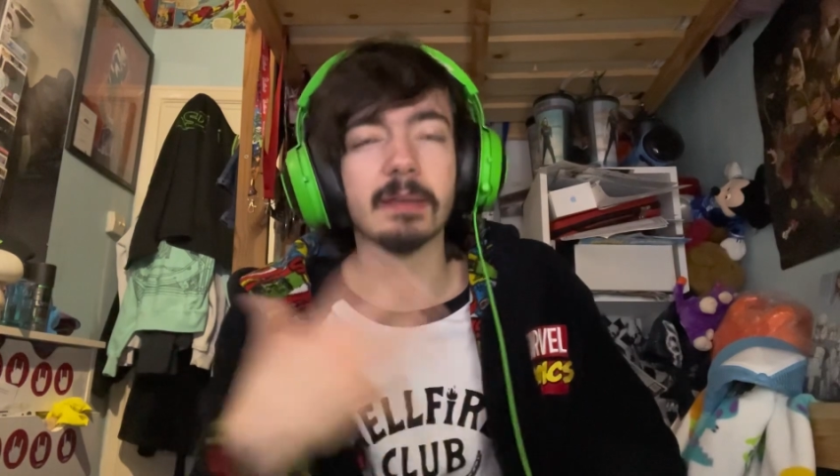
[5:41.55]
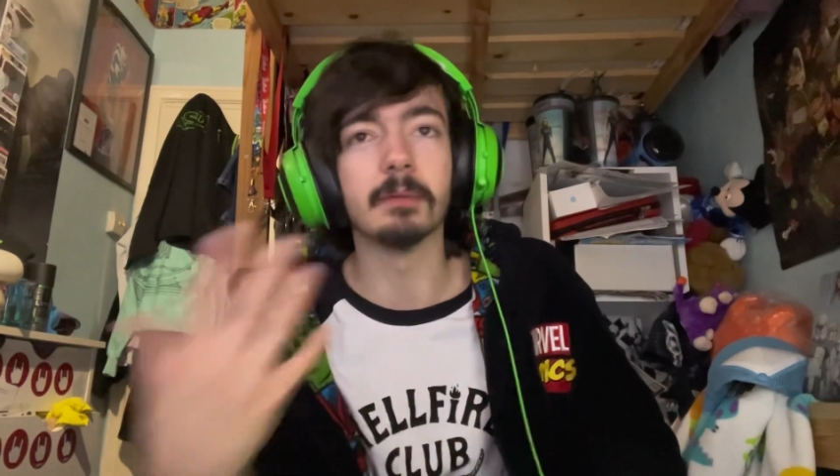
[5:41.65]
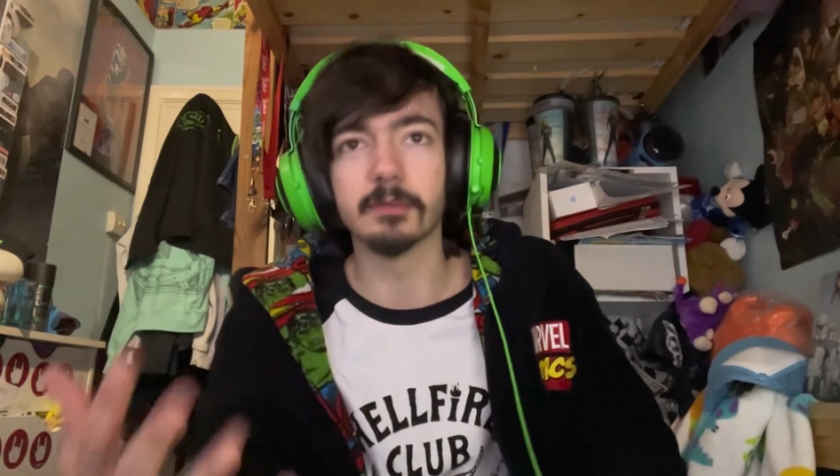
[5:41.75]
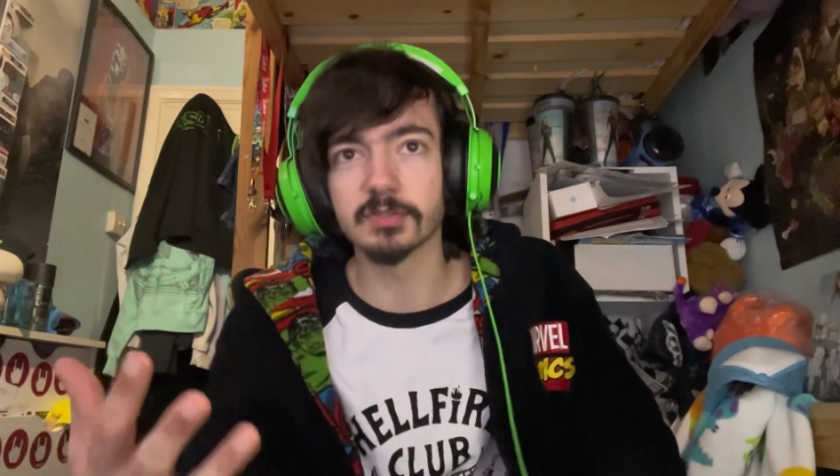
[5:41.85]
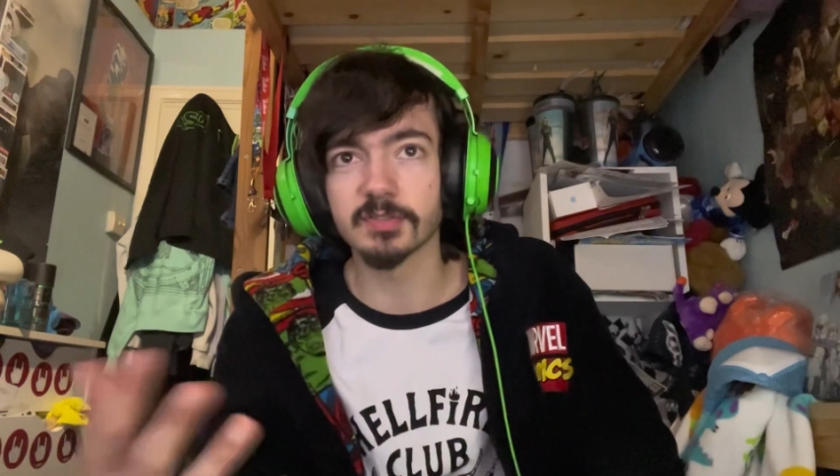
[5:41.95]

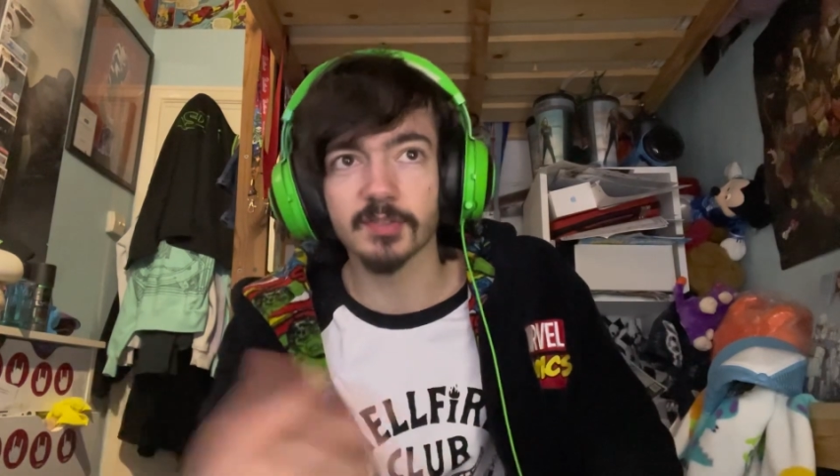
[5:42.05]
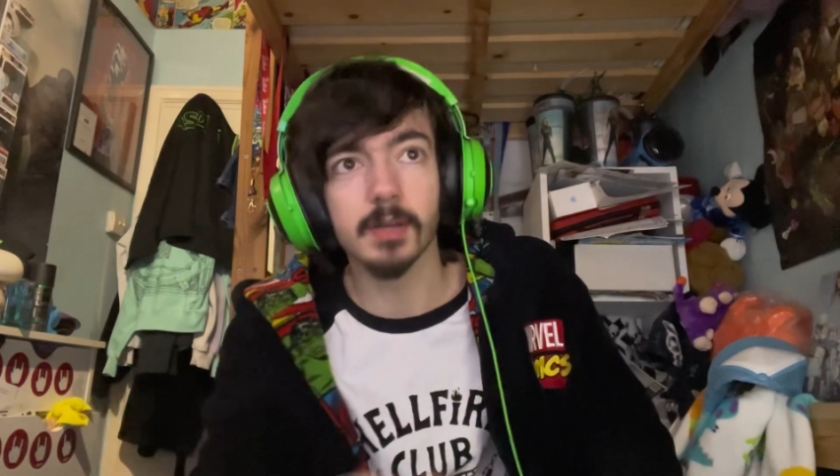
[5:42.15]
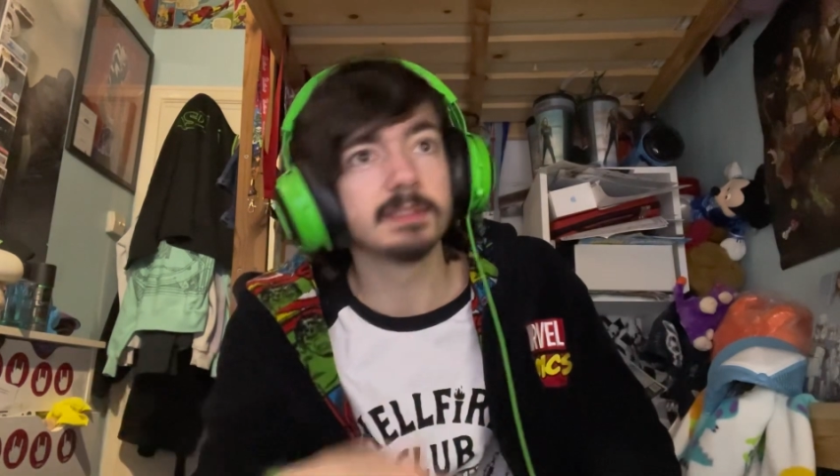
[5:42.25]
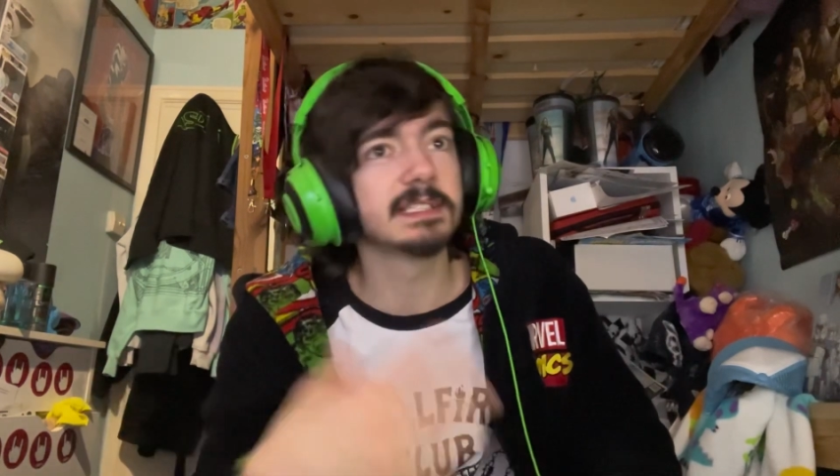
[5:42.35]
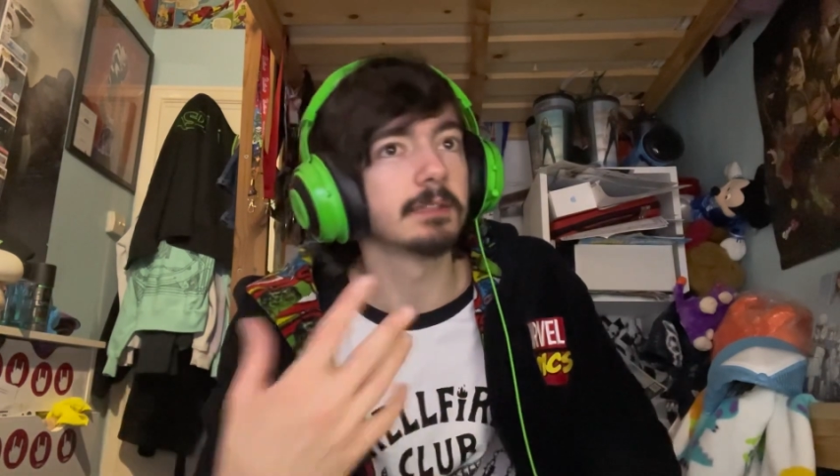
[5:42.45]
whether it's just
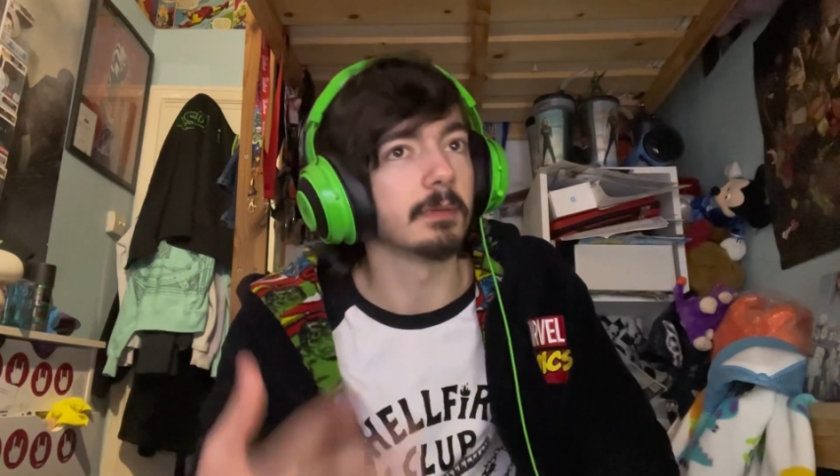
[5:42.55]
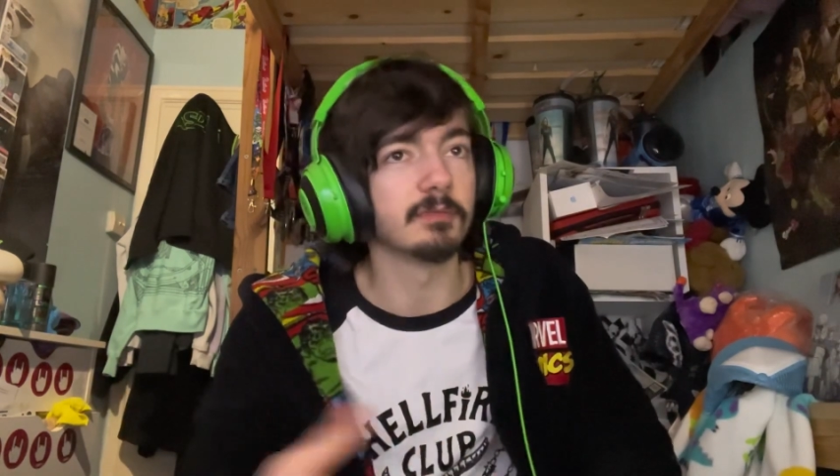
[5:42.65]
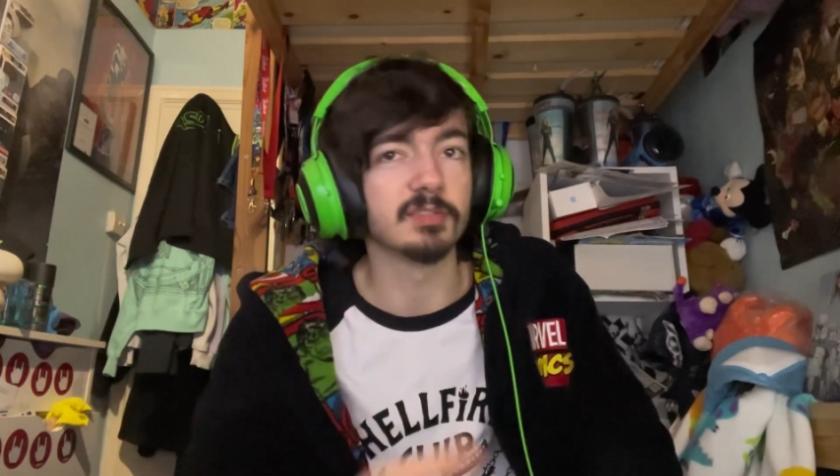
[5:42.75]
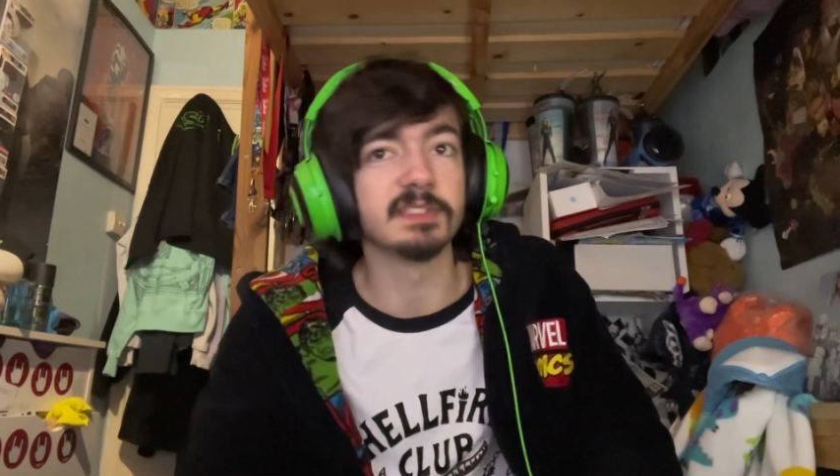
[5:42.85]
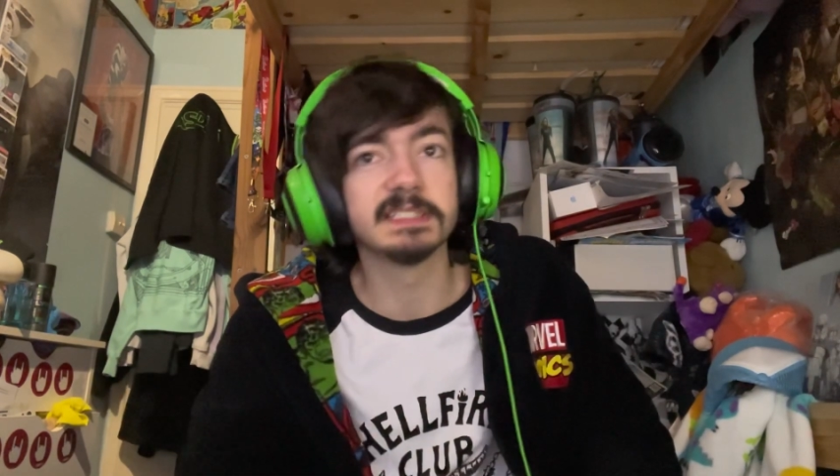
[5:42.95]
dancing or whether it's
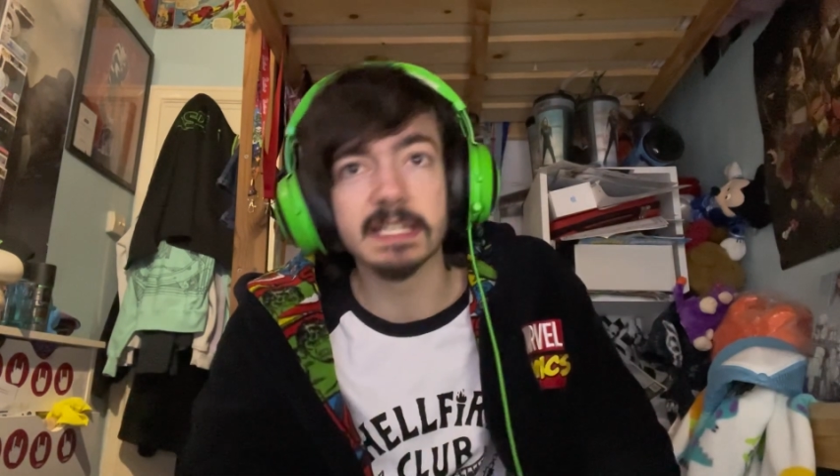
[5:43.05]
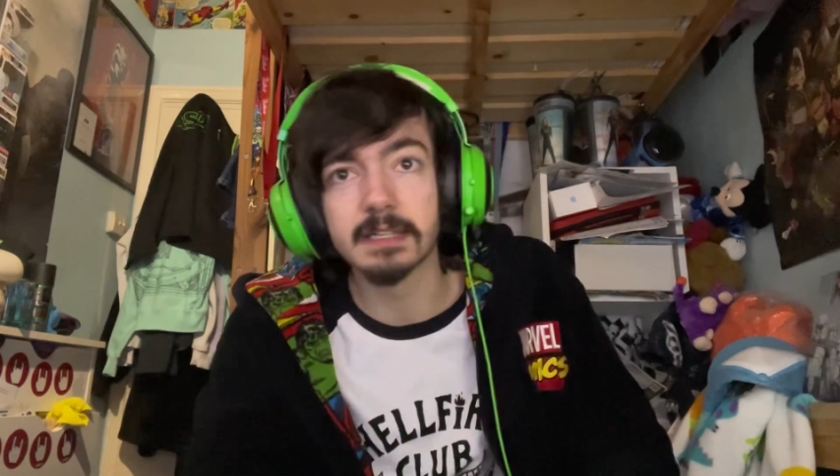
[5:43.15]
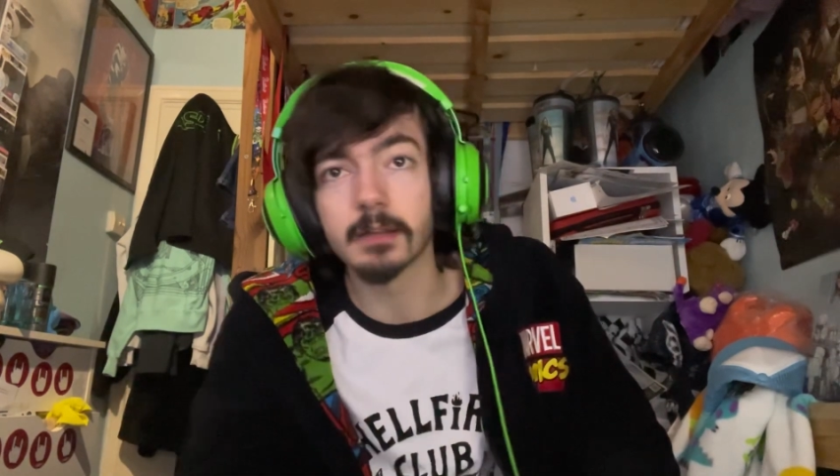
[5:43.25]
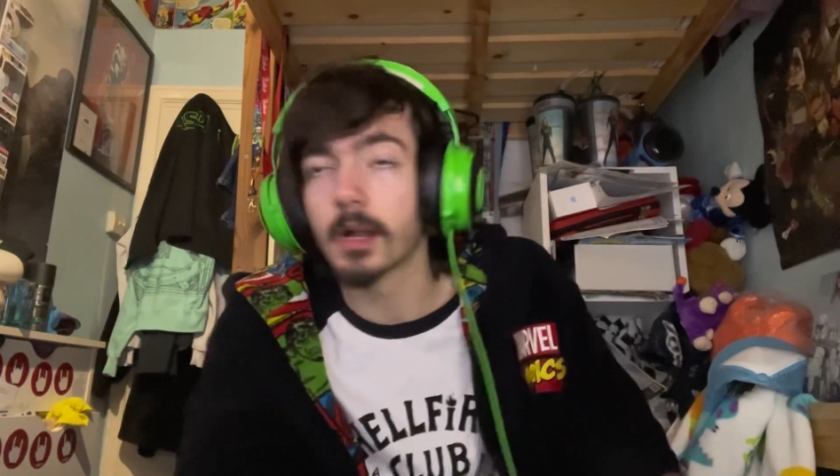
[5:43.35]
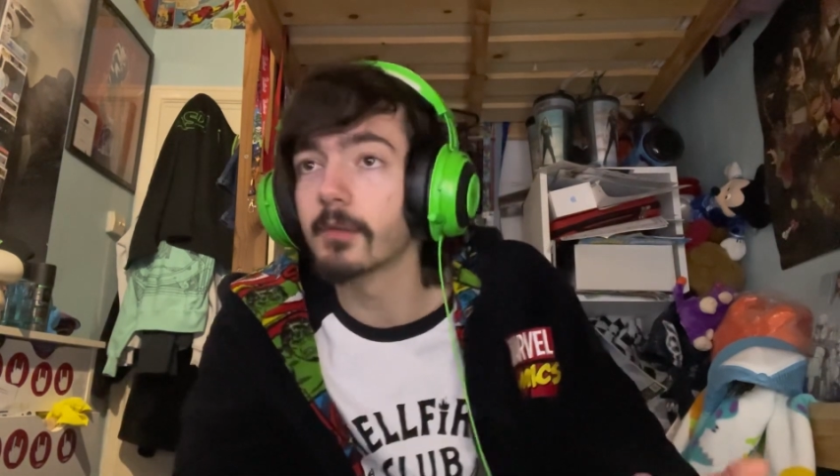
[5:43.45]
just singing
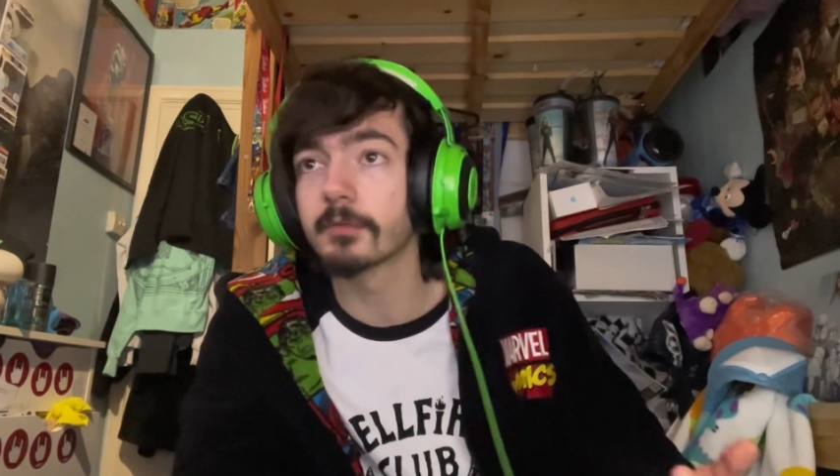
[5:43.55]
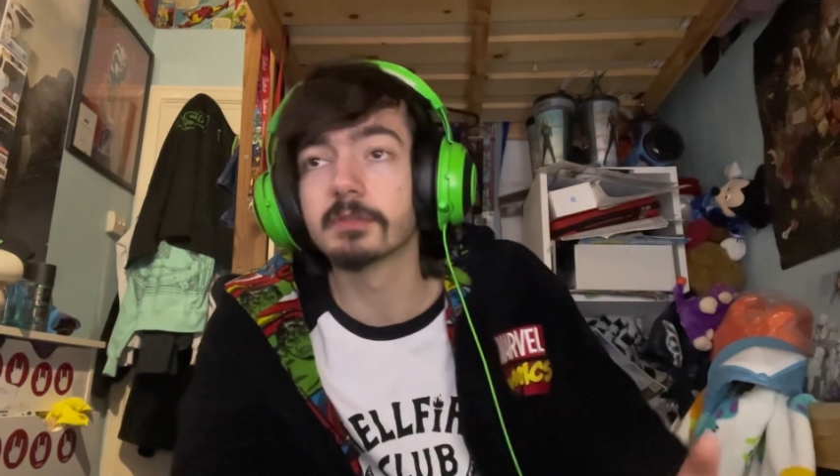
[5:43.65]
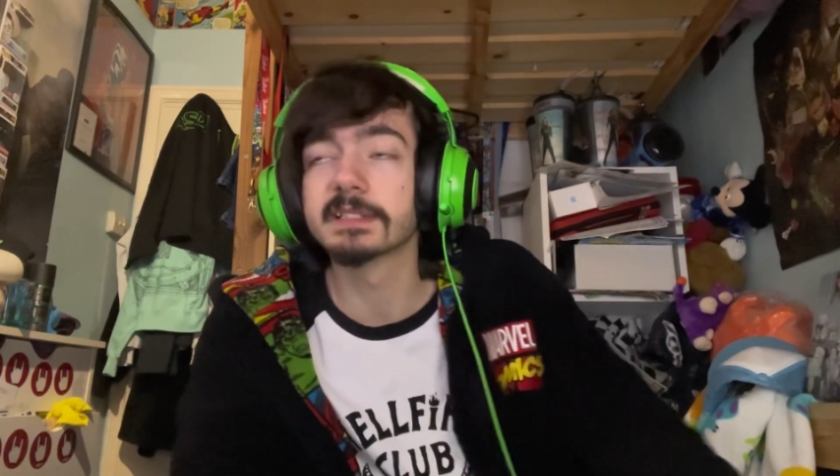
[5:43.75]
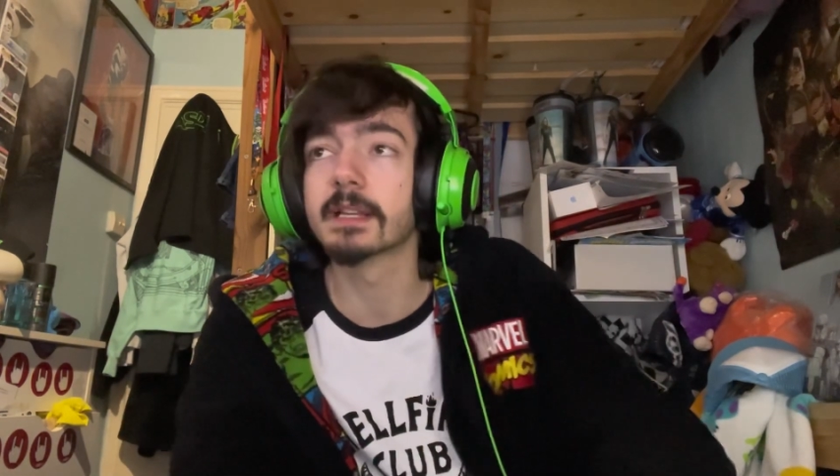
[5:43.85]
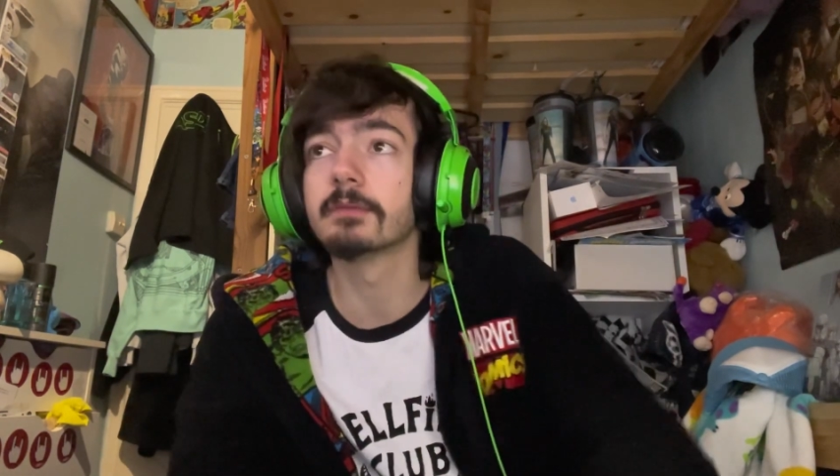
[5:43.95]
a cover and
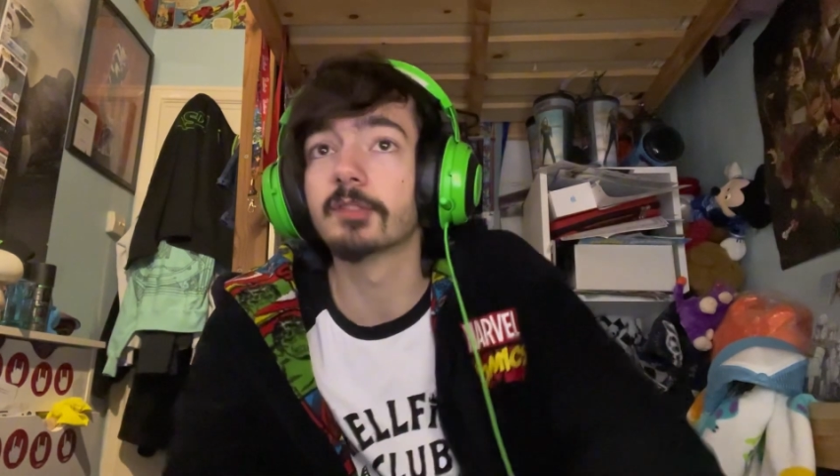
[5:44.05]
stuff.